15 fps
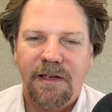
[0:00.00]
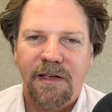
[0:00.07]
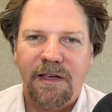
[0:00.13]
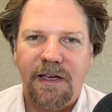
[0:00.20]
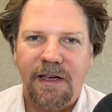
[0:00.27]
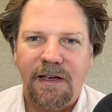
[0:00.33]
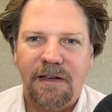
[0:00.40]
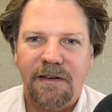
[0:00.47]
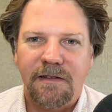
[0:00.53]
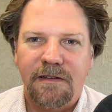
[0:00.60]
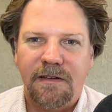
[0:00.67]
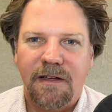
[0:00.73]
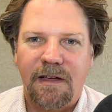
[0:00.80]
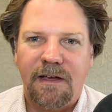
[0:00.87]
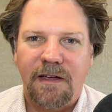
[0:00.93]

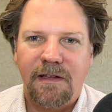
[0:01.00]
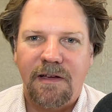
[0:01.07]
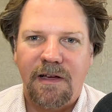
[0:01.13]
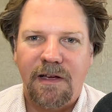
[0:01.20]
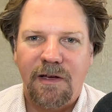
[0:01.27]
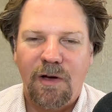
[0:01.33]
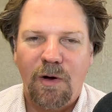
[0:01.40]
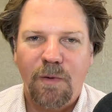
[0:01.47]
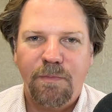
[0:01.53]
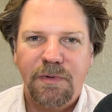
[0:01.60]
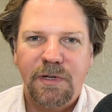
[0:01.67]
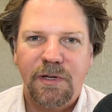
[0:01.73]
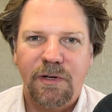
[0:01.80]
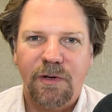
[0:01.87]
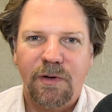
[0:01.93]
And I hope
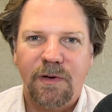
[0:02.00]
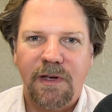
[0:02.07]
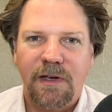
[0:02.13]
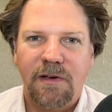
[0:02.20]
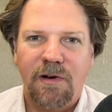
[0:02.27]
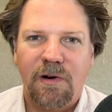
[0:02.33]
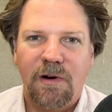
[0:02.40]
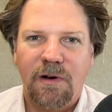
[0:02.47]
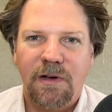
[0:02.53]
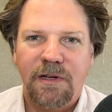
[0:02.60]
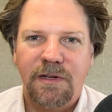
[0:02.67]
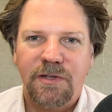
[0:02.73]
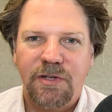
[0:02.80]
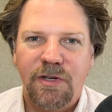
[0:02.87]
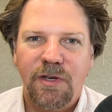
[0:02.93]
to
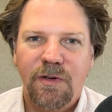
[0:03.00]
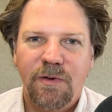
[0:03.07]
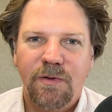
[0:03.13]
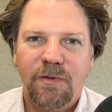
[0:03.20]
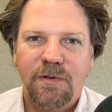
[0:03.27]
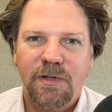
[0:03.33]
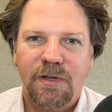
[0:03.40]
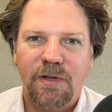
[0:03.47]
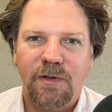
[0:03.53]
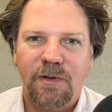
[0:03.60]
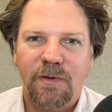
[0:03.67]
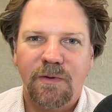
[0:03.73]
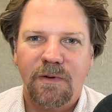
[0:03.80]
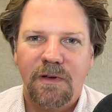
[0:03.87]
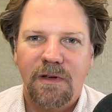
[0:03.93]
encourage you to